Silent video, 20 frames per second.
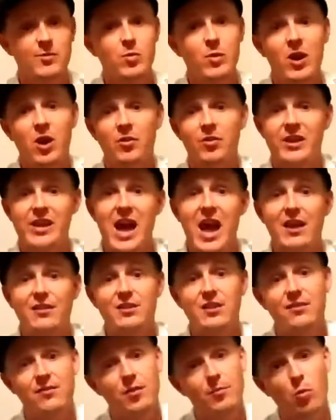if you held the
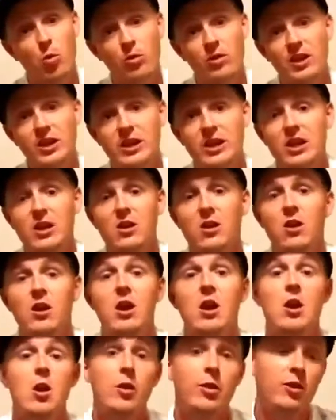asset for more than a year.